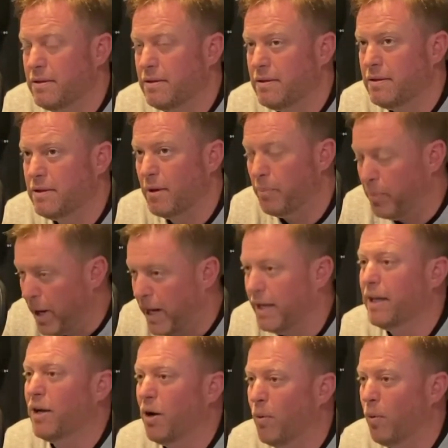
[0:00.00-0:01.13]

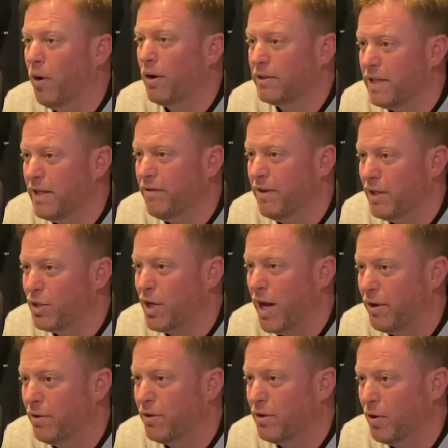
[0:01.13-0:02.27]
depending on what TV
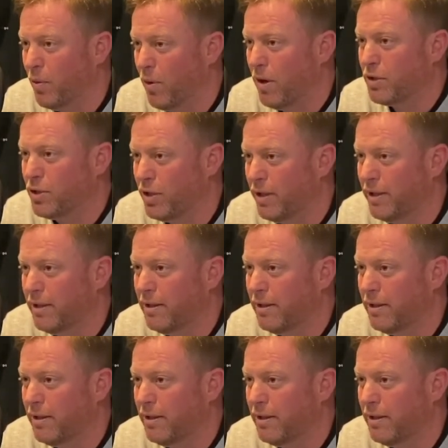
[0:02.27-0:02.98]
channel you're watching,